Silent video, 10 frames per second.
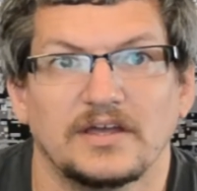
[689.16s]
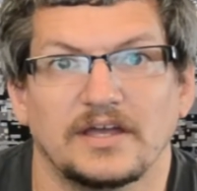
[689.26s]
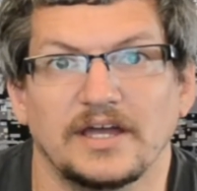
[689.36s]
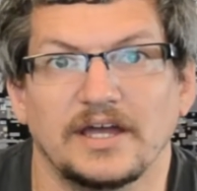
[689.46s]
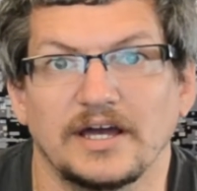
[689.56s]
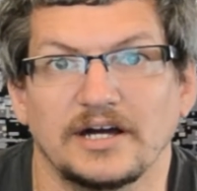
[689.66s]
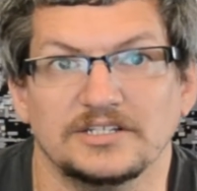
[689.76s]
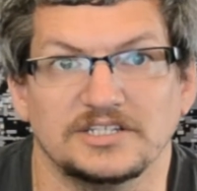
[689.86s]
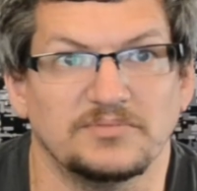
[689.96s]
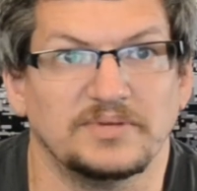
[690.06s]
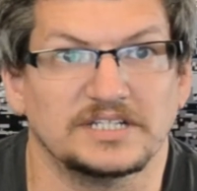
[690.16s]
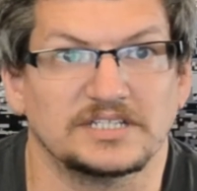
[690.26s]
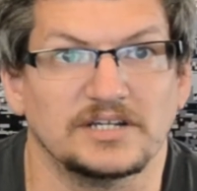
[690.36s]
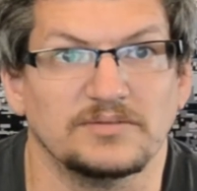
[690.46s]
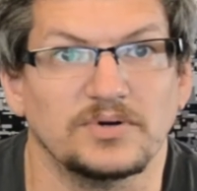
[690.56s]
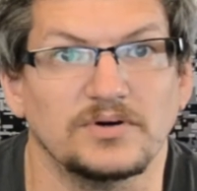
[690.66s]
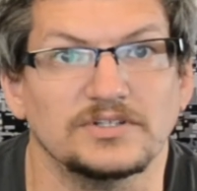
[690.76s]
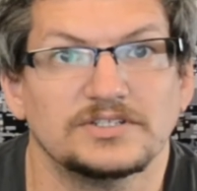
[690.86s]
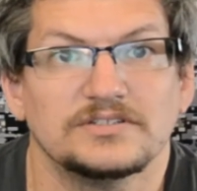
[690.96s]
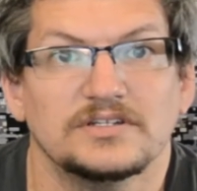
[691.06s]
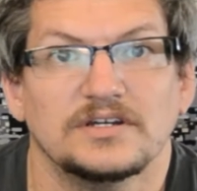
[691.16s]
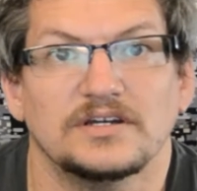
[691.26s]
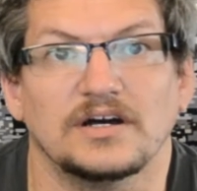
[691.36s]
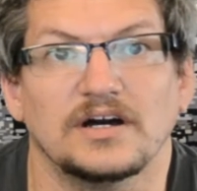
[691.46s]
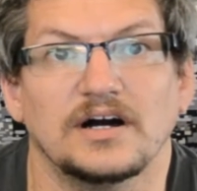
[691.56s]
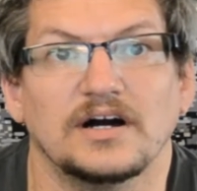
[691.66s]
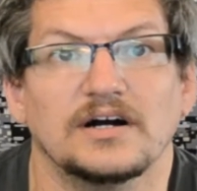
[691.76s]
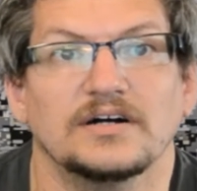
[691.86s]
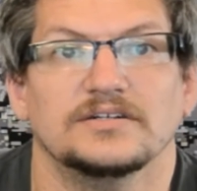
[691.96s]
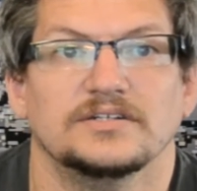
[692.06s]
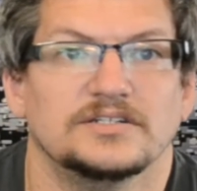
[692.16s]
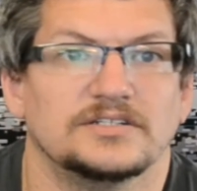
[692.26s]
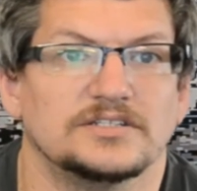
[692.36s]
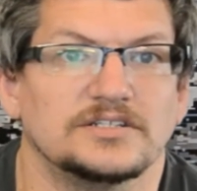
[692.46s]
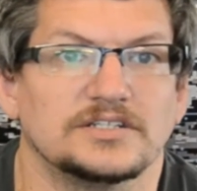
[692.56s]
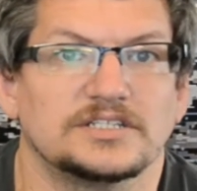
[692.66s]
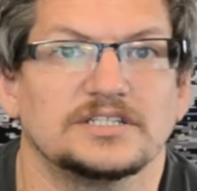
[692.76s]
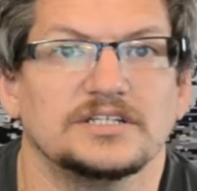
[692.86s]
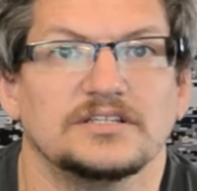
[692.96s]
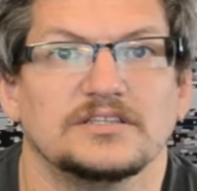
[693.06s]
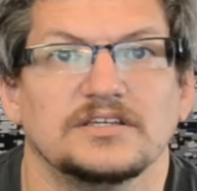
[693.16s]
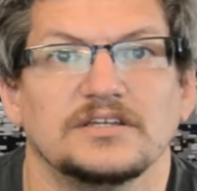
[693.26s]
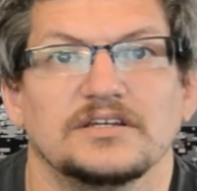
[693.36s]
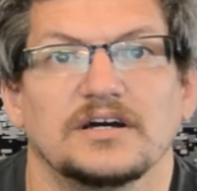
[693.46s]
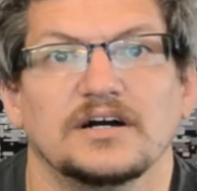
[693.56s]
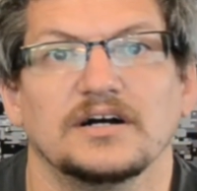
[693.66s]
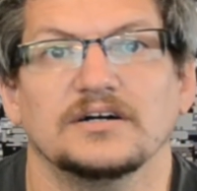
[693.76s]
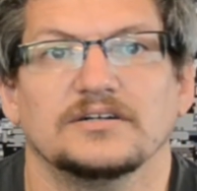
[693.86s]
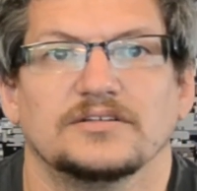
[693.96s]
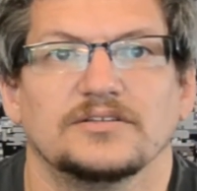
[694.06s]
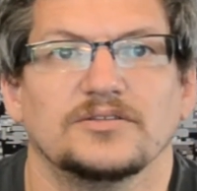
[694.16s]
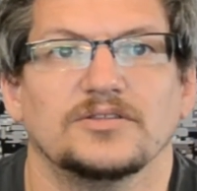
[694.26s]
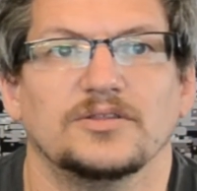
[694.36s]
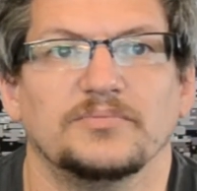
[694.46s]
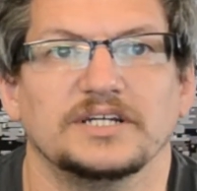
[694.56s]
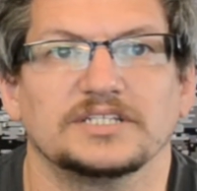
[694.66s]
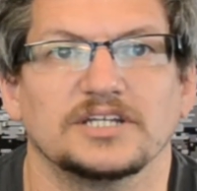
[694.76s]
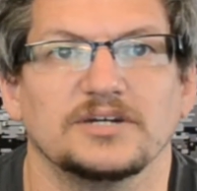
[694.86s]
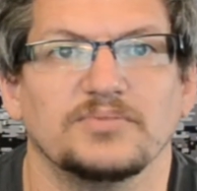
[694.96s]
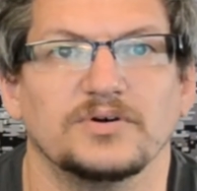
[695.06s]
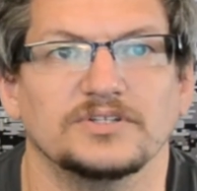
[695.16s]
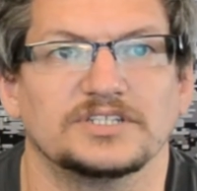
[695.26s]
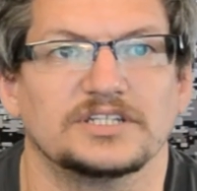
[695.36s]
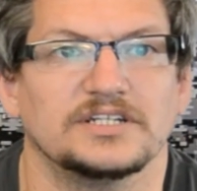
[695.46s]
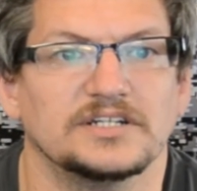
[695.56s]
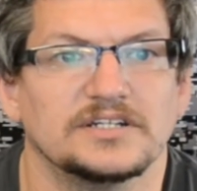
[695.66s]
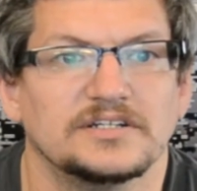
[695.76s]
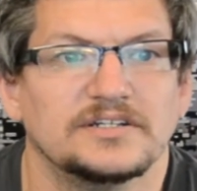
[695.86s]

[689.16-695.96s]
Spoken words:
and did baseline pulls. So you can see the baseline pulls here